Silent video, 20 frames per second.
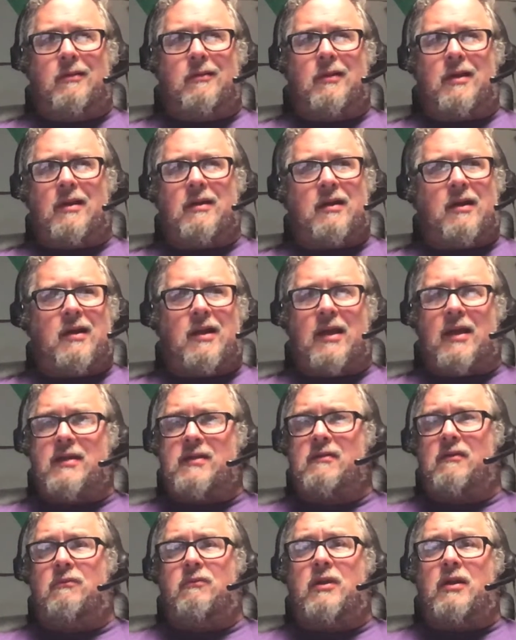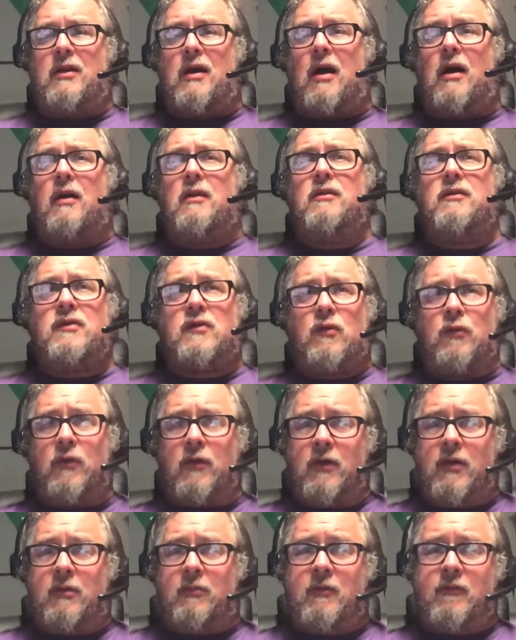not a classroom an
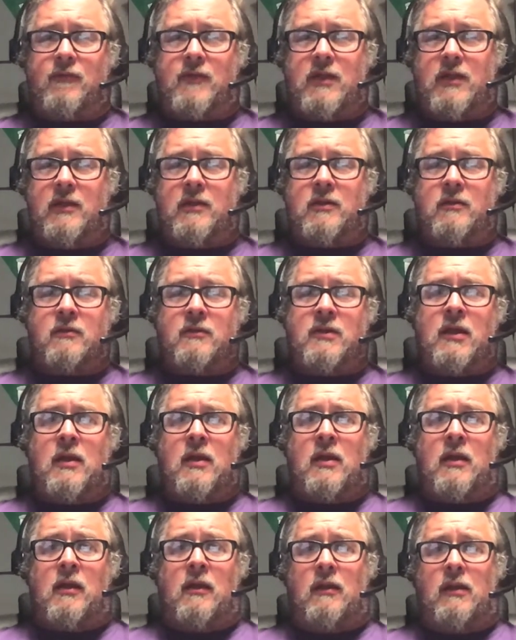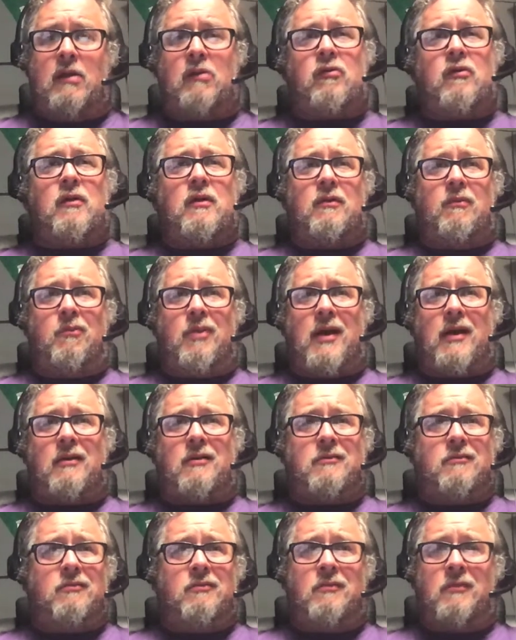auditorium of teachers there were
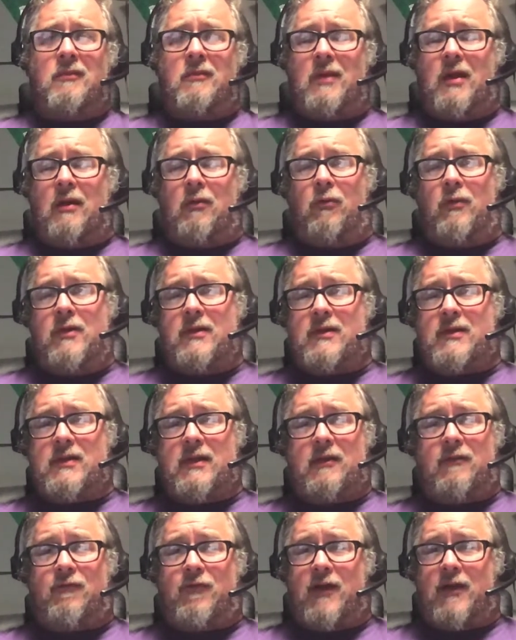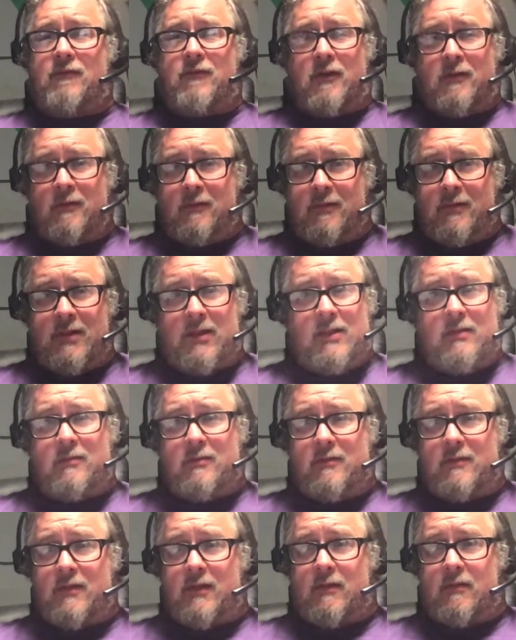about i want to say 500
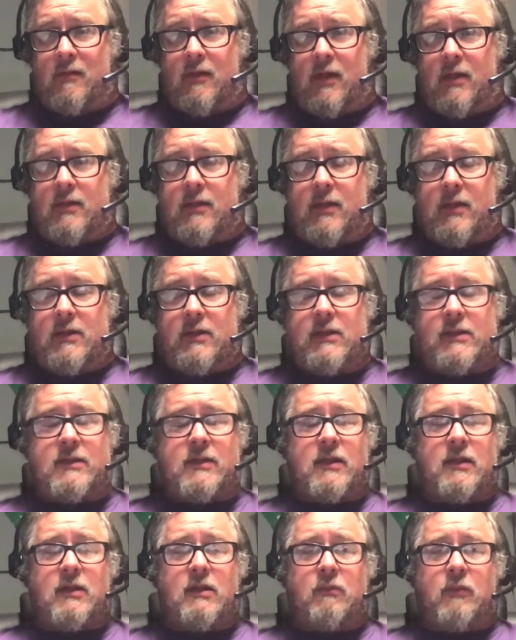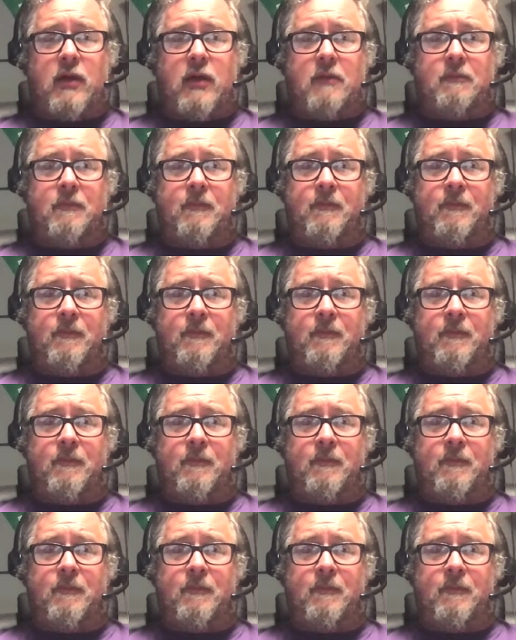teachers there that day listening to bob